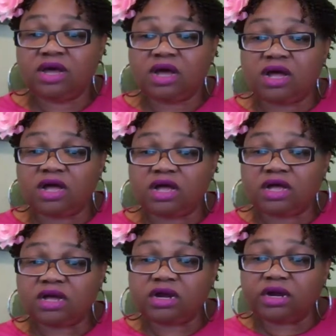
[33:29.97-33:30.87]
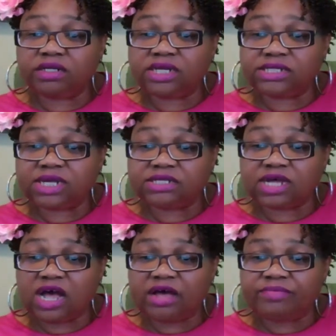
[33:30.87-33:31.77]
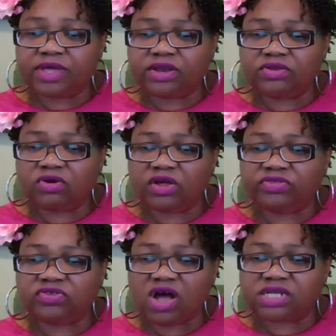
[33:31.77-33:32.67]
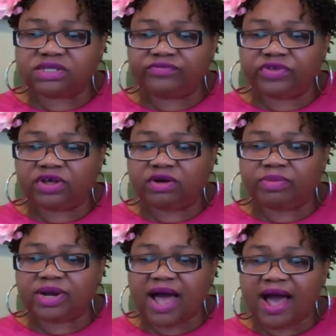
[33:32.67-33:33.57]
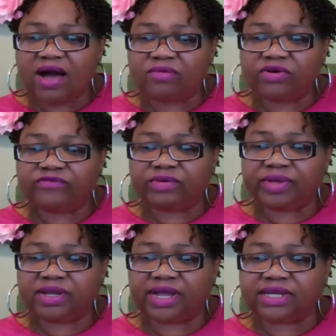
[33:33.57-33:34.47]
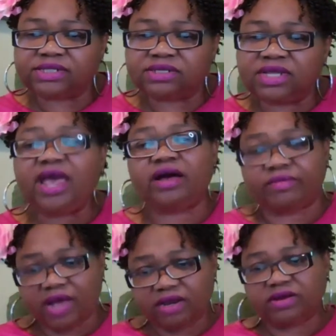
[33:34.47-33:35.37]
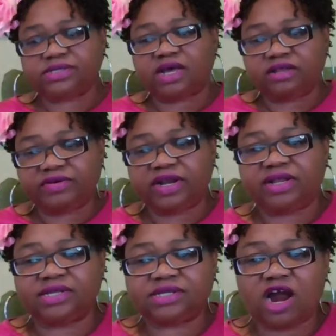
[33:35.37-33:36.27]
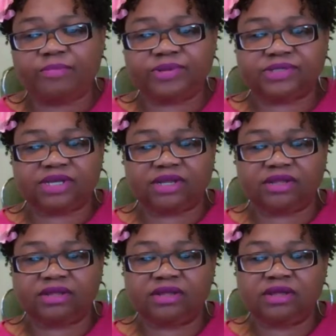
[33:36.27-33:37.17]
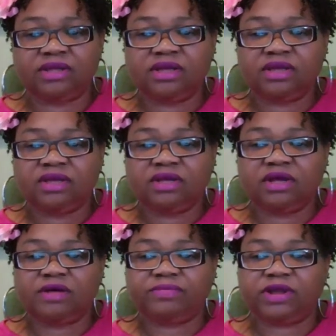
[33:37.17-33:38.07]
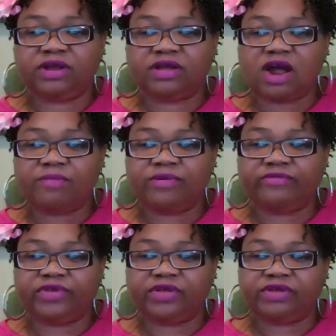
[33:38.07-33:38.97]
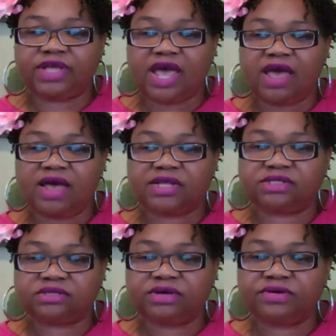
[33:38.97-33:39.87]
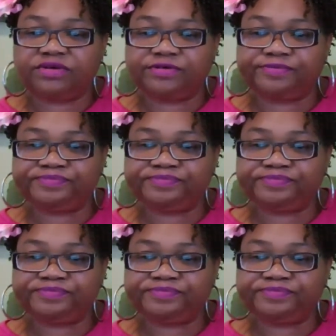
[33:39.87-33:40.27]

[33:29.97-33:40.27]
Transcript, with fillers: Uh, Early says, I'm in North Dawsonville, but an hour from Atlanta. Yeah, I know exactly where that is. Carpet City. Up there in Carpetville. Yes, cool.